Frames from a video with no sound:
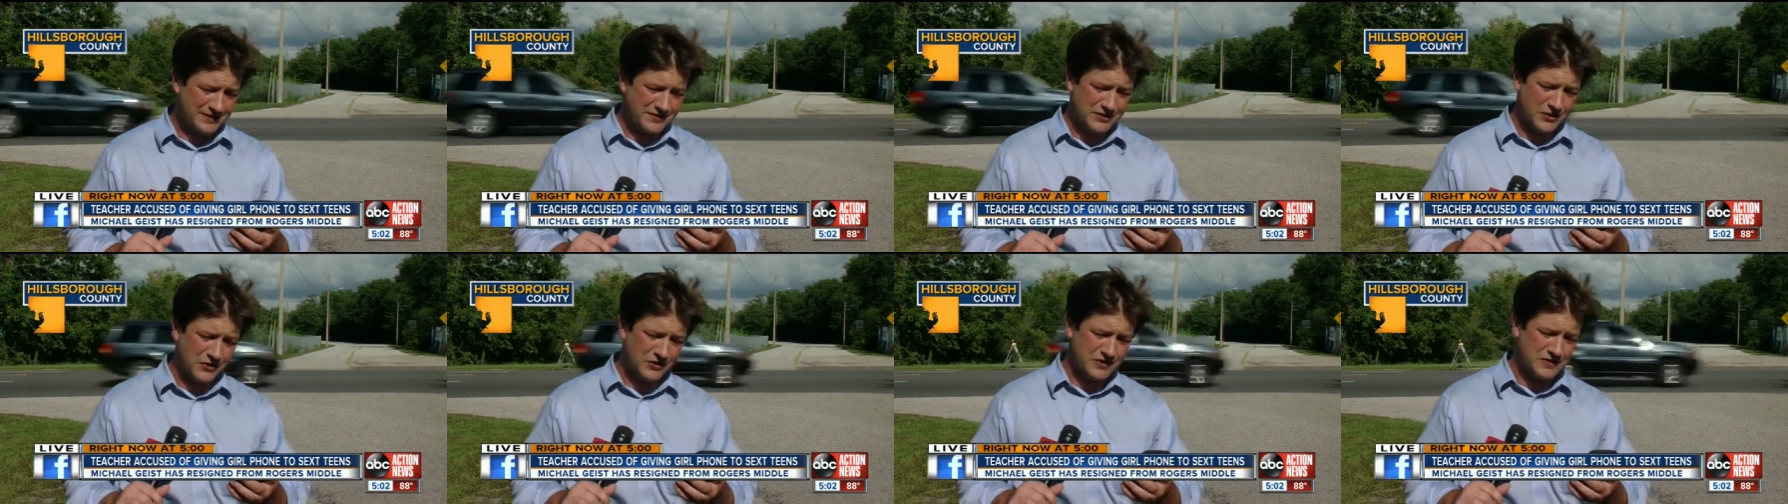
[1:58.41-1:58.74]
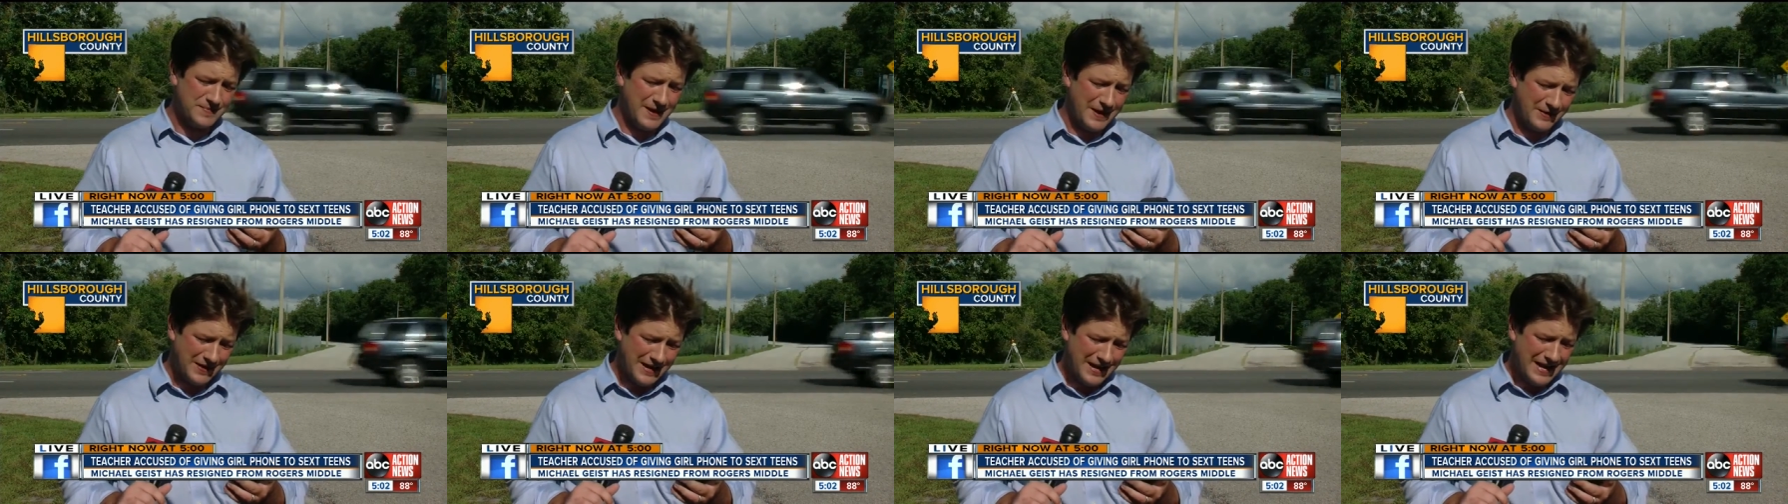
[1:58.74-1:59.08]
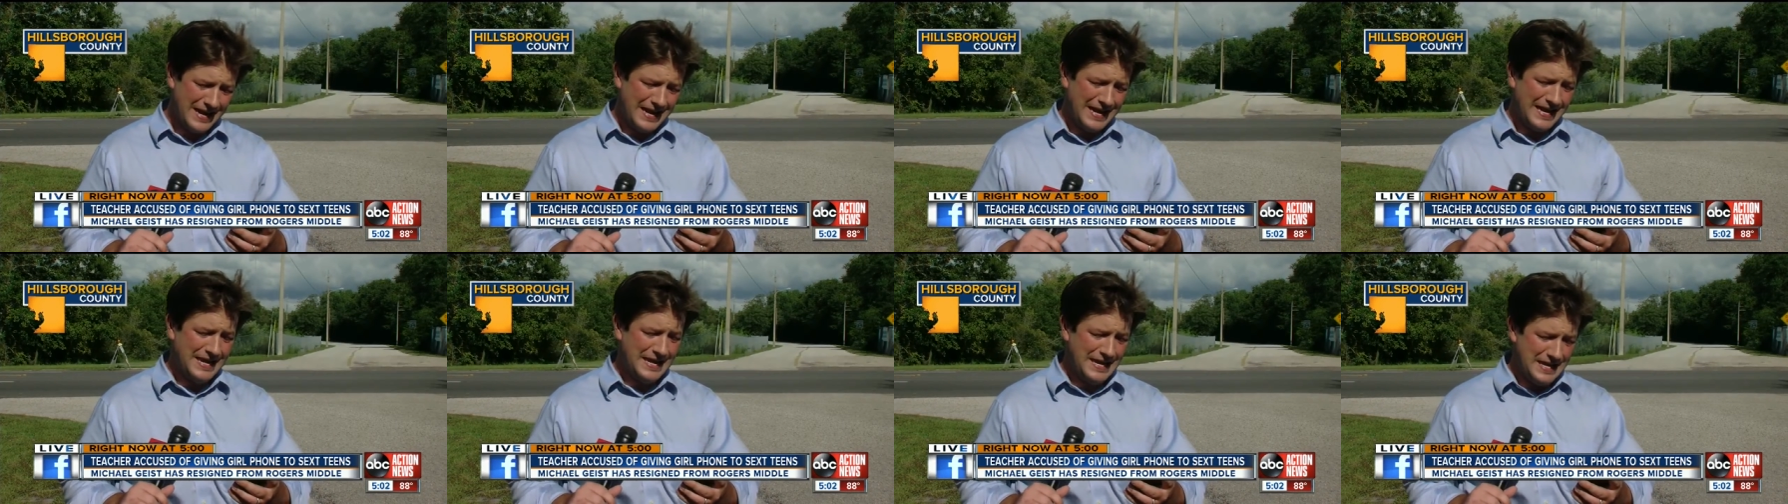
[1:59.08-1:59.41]
It talks about
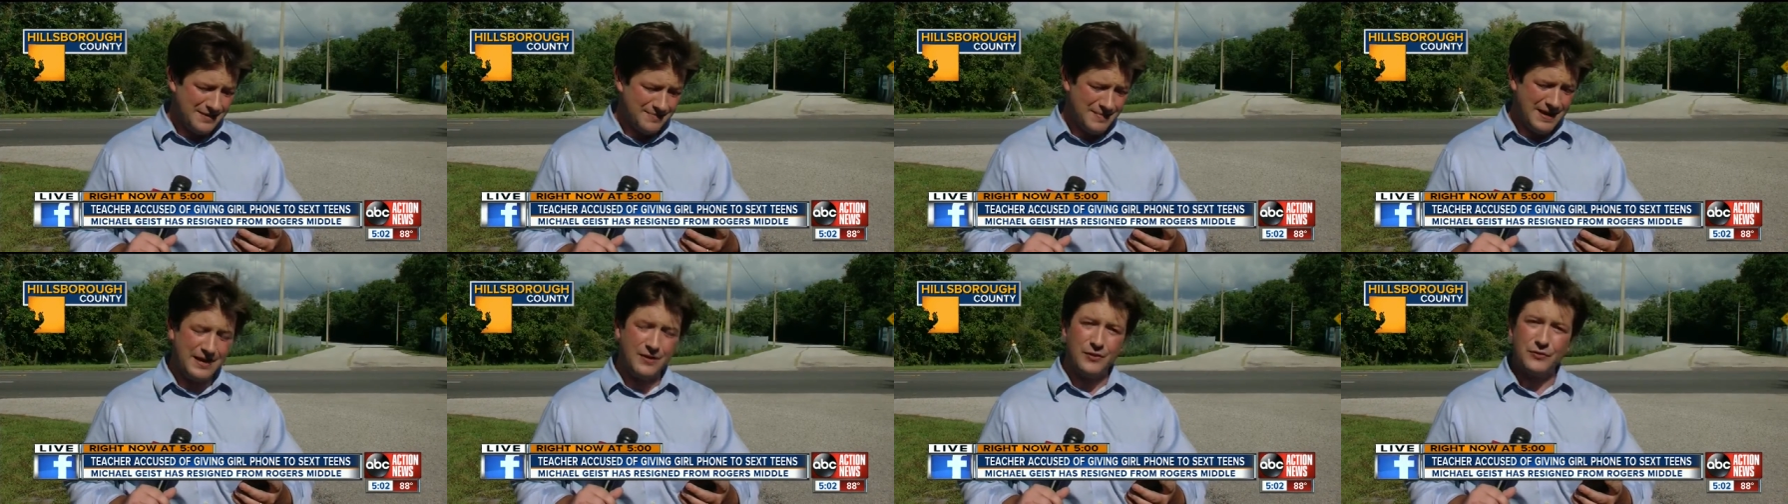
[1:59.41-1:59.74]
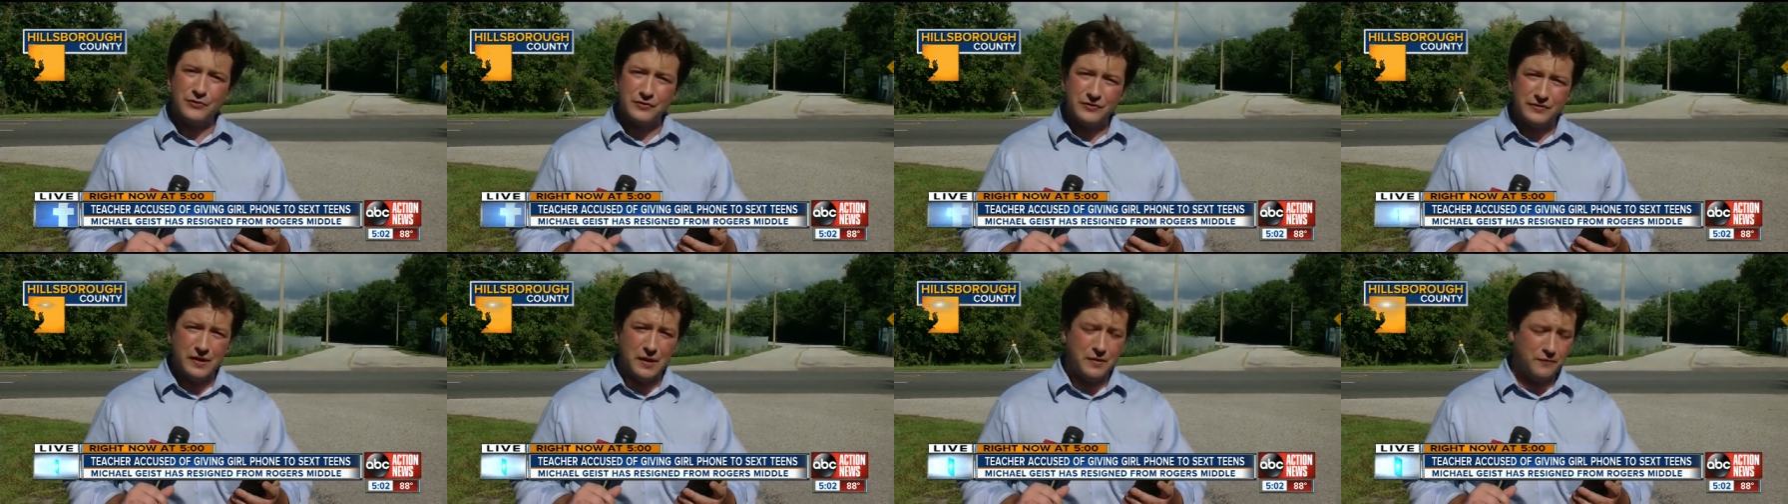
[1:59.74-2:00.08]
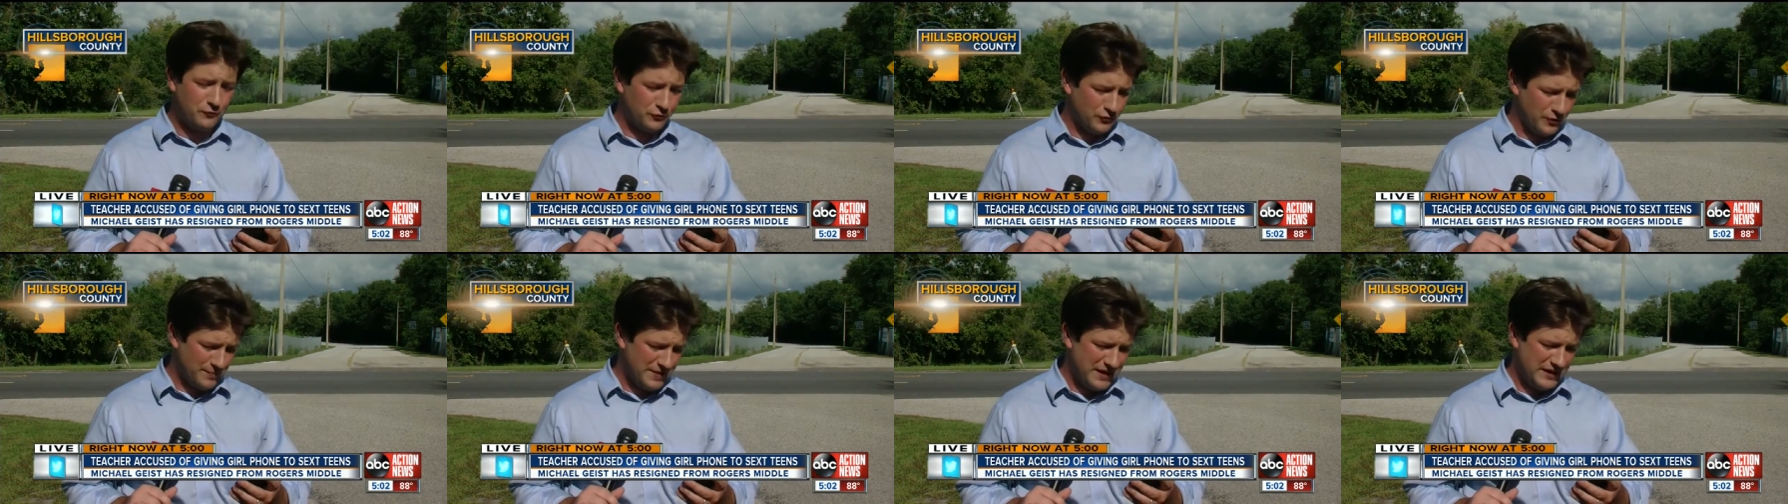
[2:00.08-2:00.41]
emails
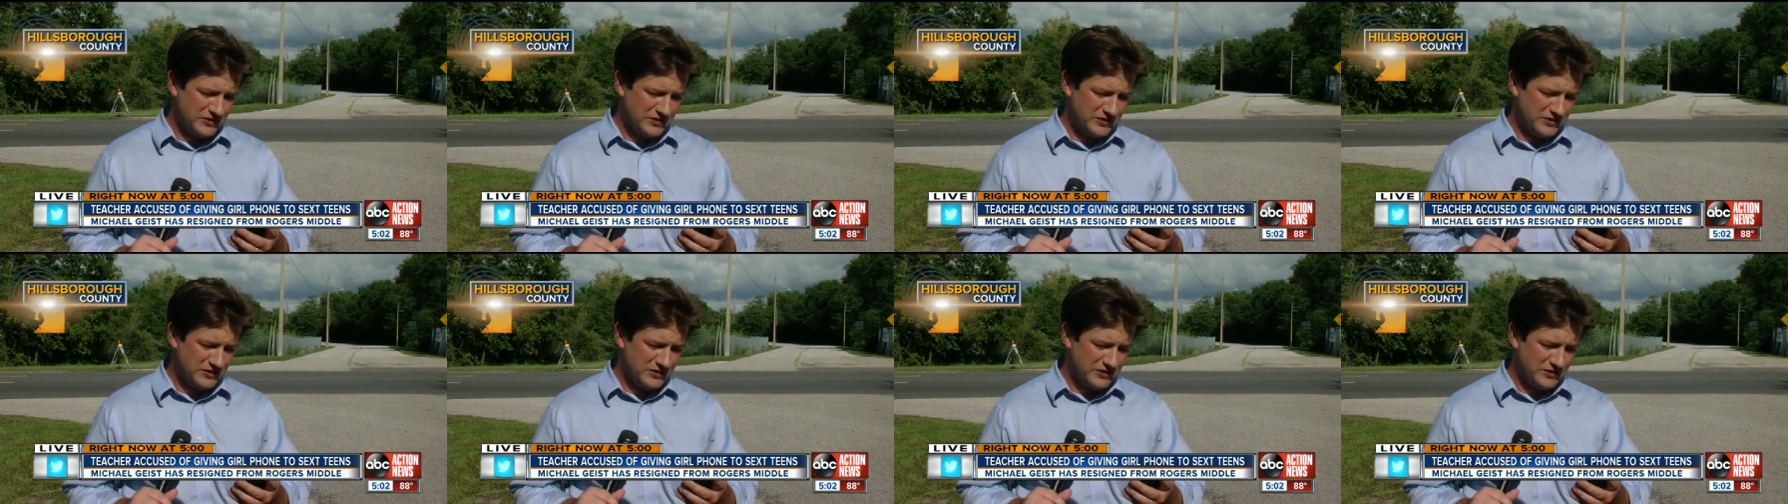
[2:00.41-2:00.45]
sent from